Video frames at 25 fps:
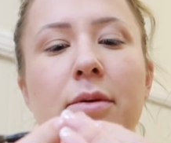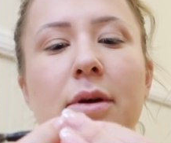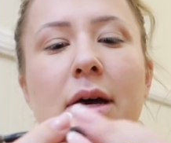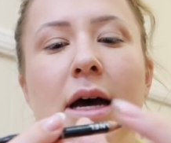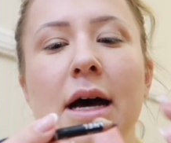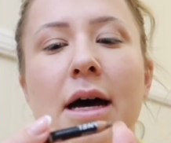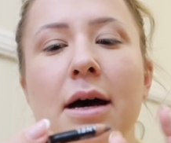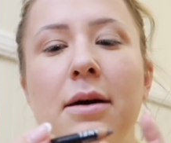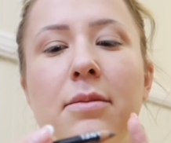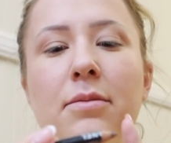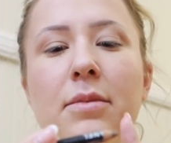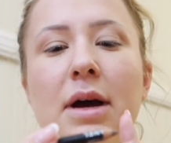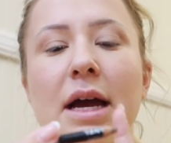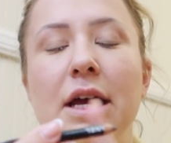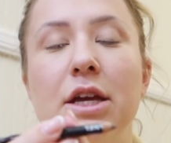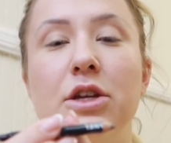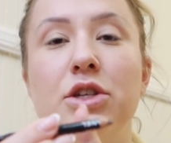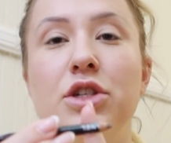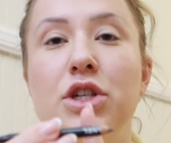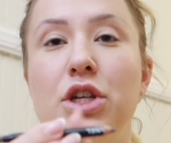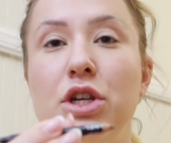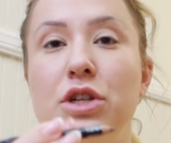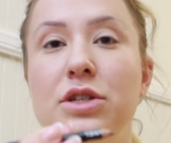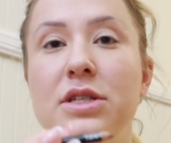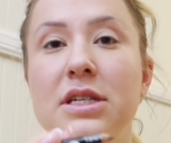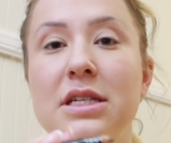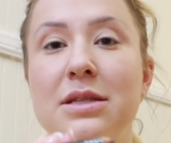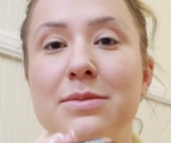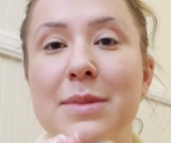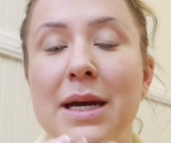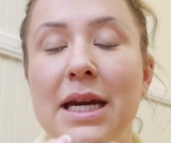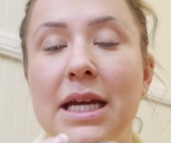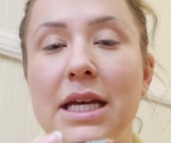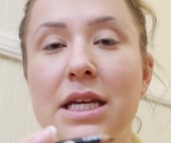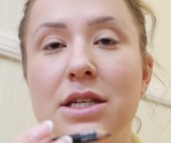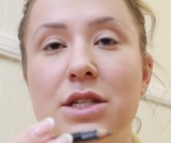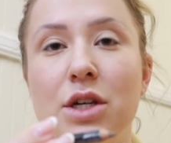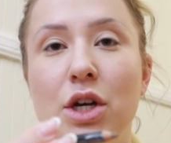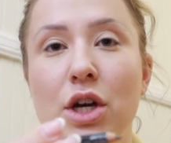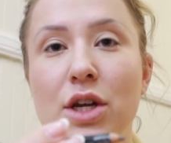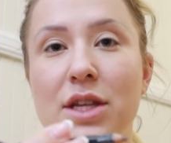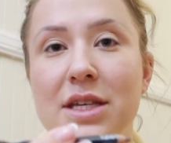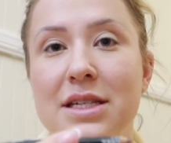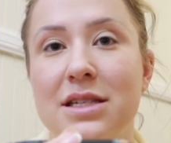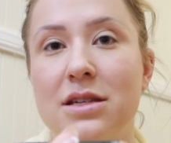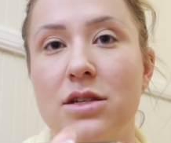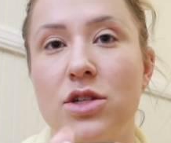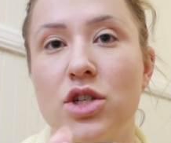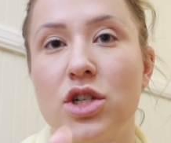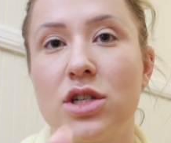I used to use this many years ago.
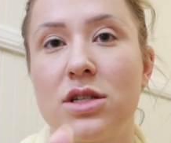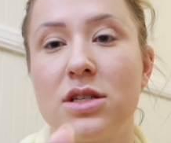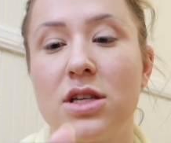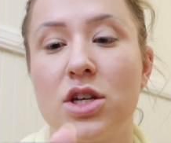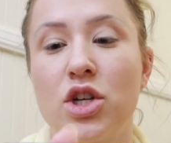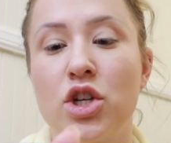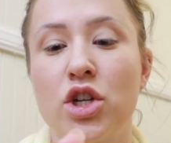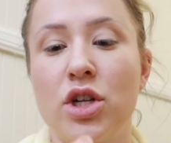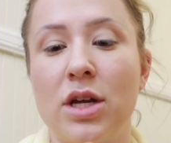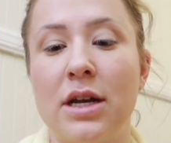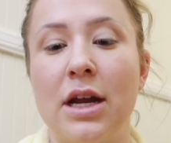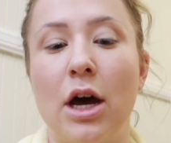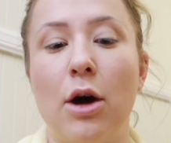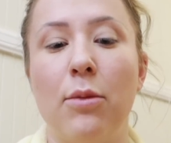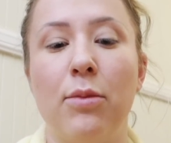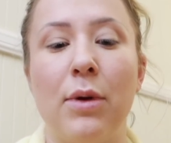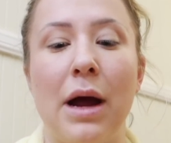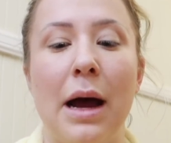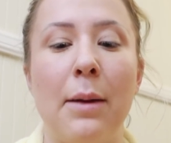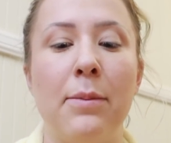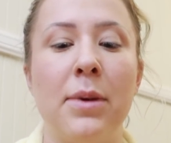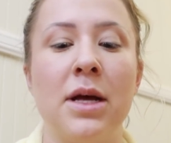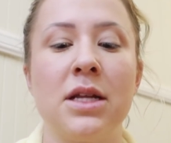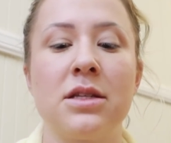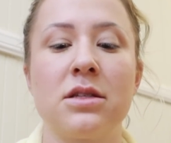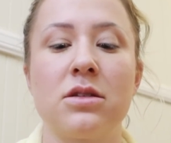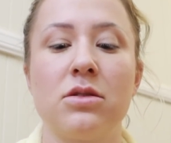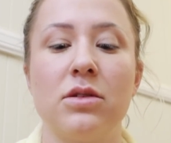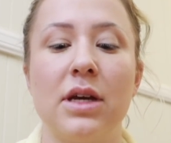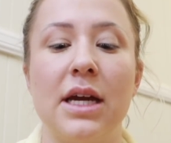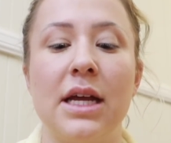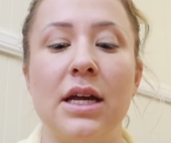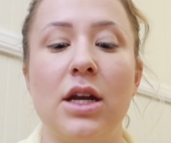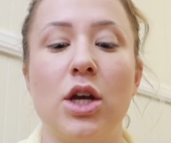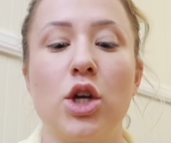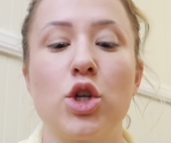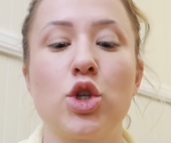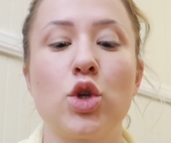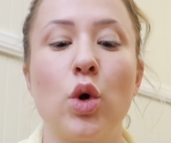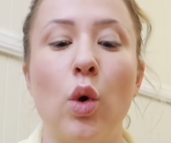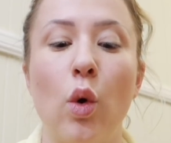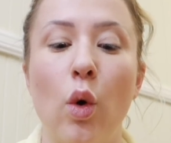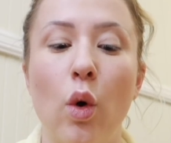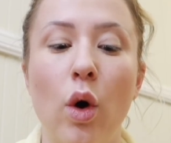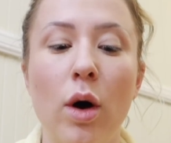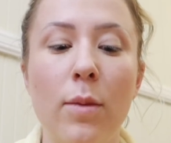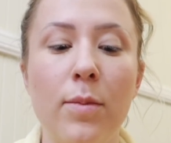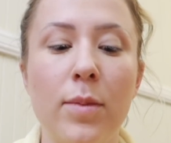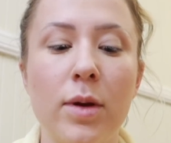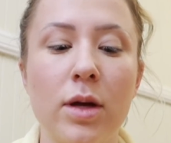This is just the Chanel brow pencil in
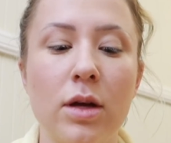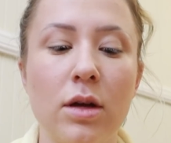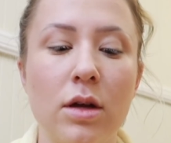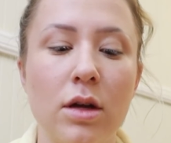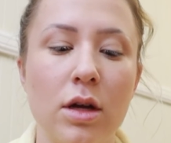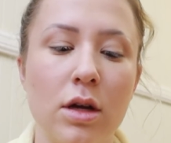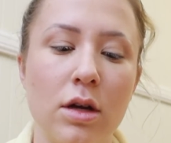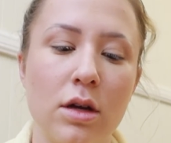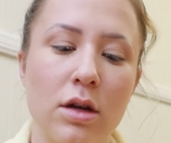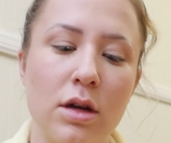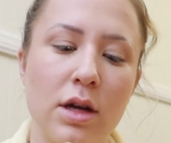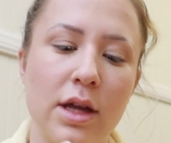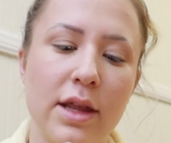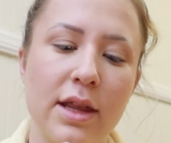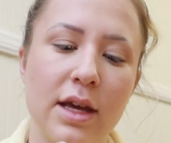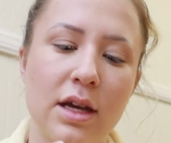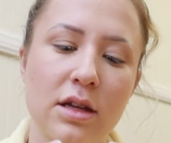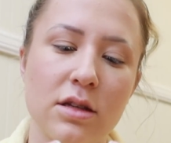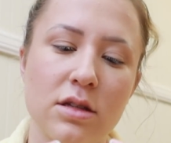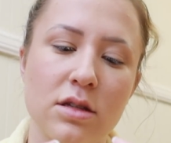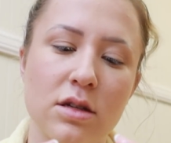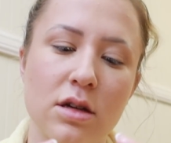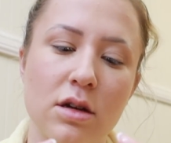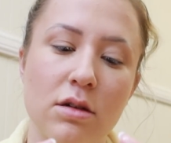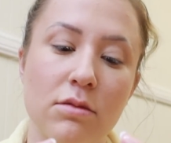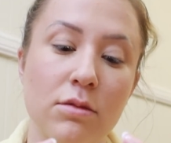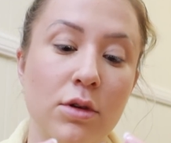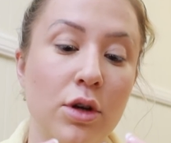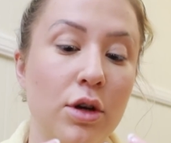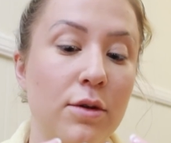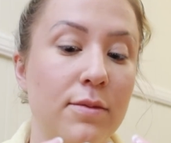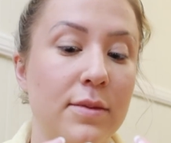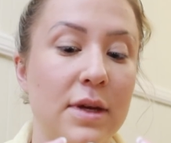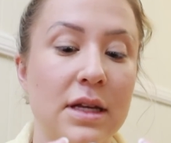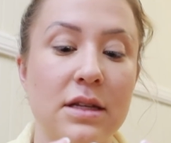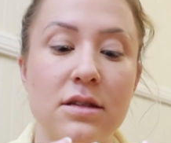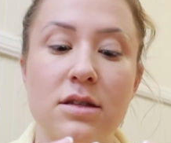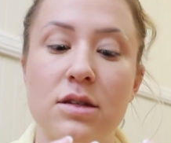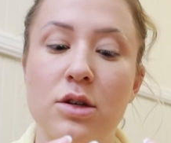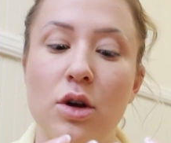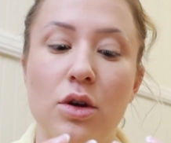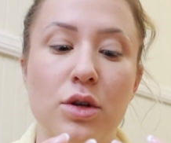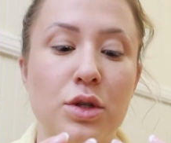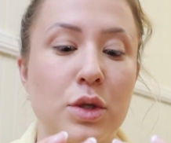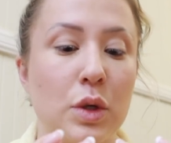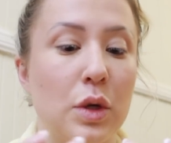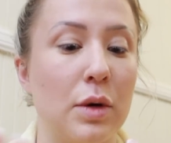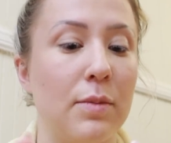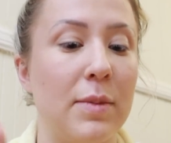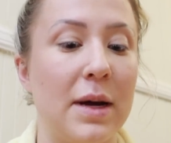taupe. I think it's, no, it's
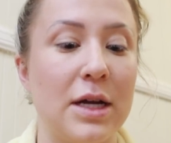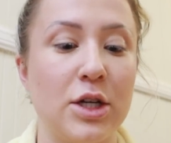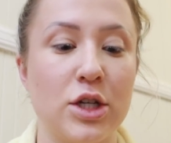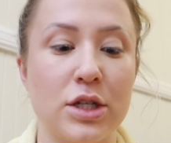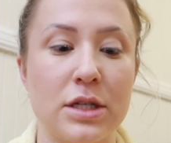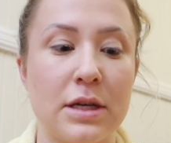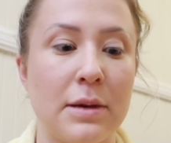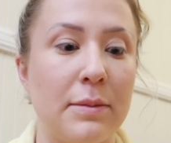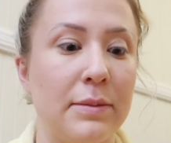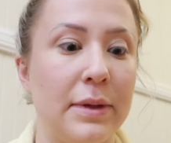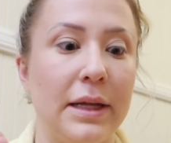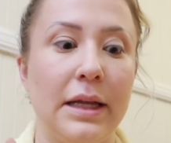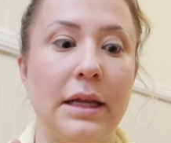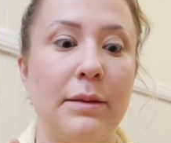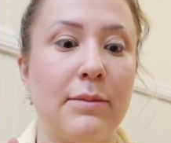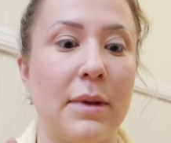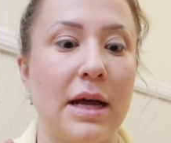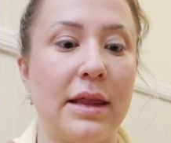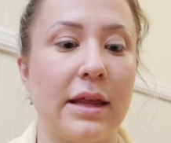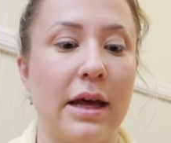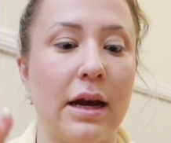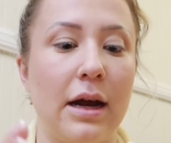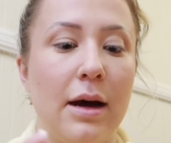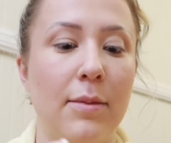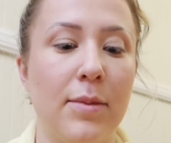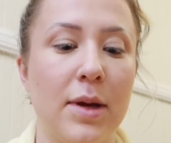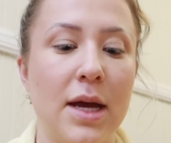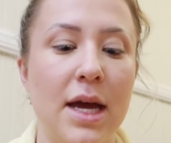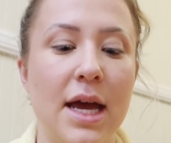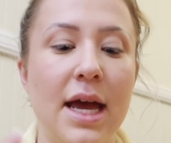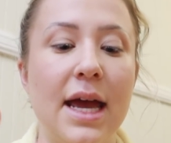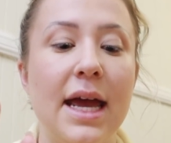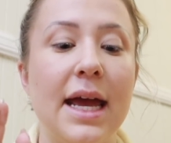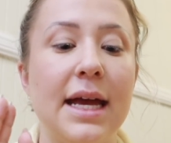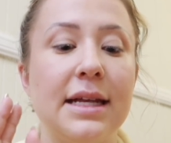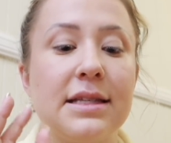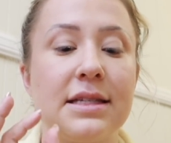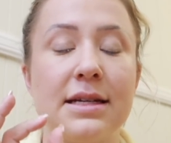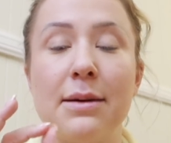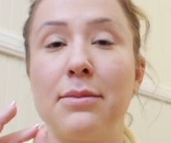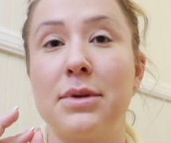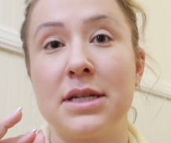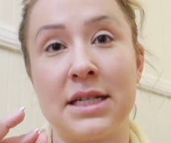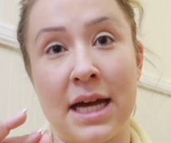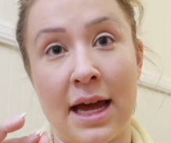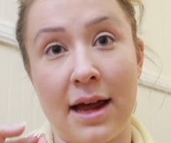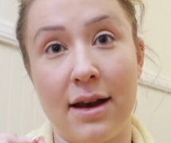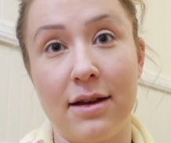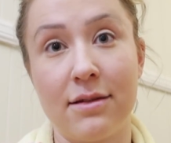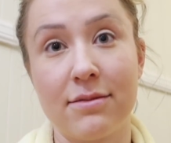not taupe. I just completely made that up. It's number
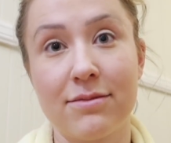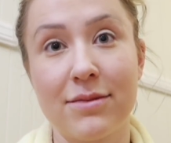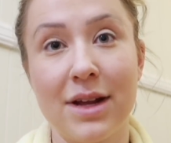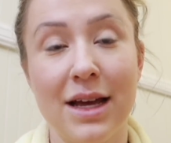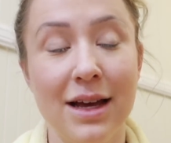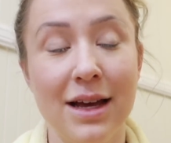10.